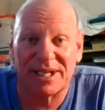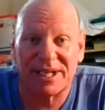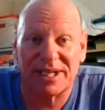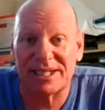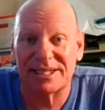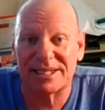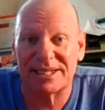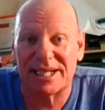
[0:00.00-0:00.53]
of
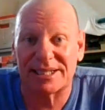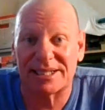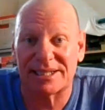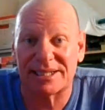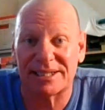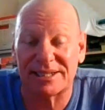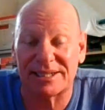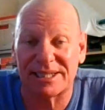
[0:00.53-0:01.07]
letters out
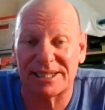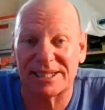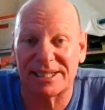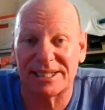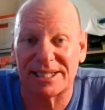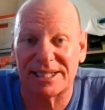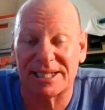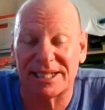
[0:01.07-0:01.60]
to
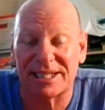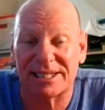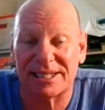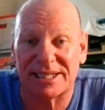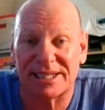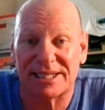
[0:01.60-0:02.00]
the